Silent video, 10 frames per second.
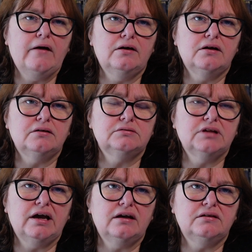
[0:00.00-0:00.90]

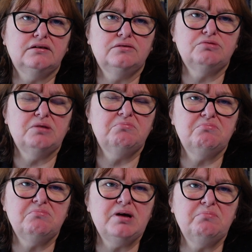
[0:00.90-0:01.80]
I
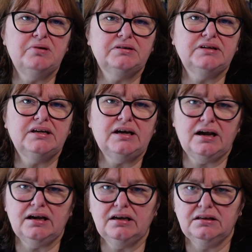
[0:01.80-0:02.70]
remember that I
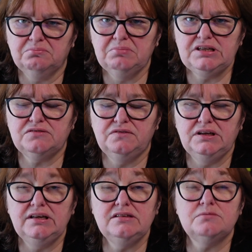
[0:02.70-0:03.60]
had mixed
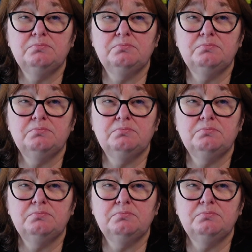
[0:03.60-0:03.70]
feelings,